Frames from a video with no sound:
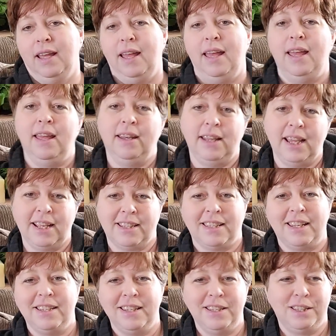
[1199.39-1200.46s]
And like I
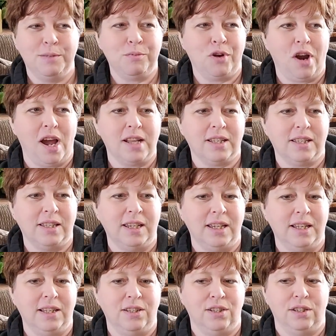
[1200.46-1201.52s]
said, did some cross
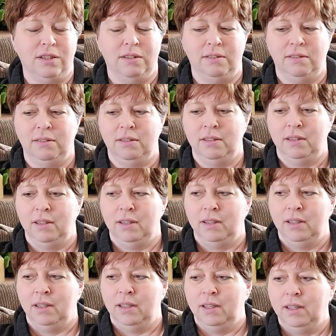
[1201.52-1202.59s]
stitch.
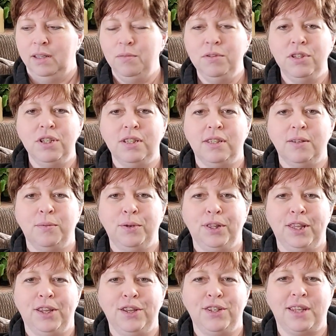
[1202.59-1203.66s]
It was just a
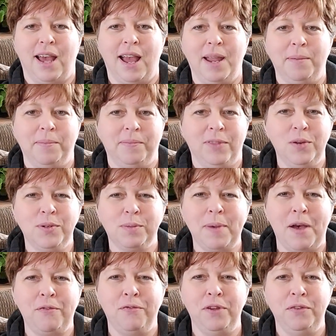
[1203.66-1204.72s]
really good time. There was
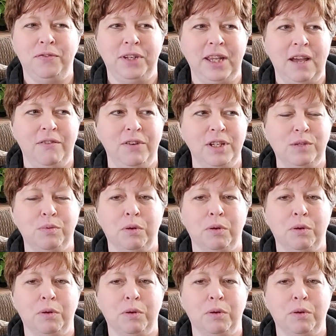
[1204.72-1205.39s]
about 50 of us.